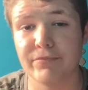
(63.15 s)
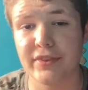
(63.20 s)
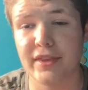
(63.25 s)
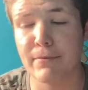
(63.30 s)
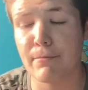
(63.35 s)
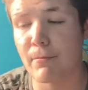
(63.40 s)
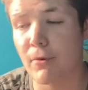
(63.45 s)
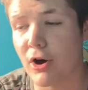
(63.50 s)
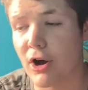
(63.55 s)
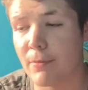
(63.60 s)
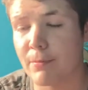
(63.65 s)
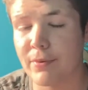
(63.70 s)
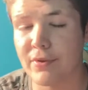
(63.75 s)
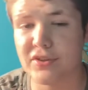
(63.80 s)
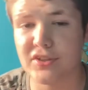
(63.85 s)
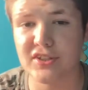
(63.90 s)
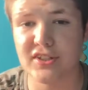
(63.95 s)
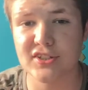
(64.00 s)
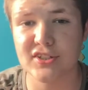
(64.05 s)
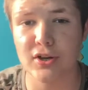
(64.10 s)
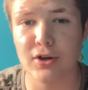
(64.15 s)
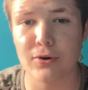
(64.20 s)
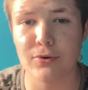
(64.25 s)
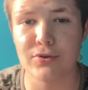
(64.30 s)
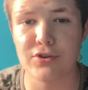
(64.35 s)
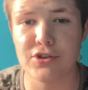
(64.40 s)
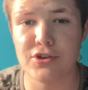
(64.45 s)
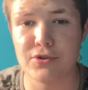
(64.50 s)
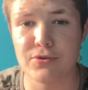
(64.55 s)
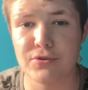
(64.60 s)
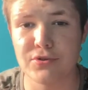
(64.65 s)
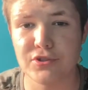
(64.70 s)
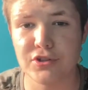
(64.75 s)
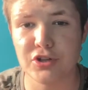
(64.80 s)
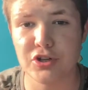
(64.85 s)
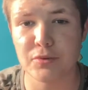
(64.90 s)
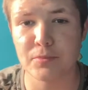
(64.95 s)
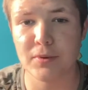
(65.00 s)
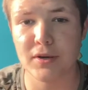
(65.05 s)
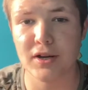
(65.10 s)
in my opinion, this whole
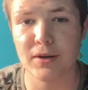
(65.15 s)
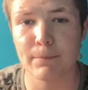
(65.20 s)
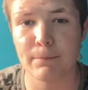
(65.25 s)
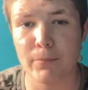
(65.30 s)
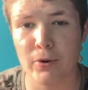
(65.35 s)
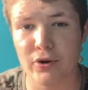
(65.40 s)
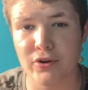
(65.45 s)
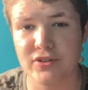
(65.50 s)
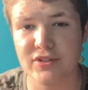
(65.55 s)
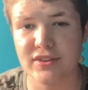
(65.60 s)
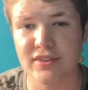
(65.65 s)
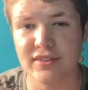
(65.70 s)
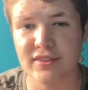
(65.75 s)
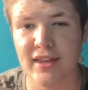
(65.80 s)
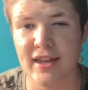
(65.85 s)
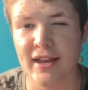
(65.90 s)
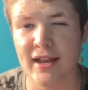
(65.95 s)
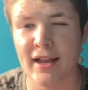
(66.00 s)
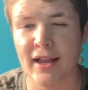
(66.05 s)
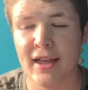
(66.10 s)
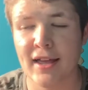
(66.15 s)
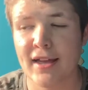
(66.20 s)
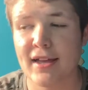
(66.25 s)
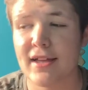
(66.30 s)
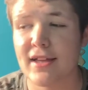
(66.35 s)
YouTuber boxing thing,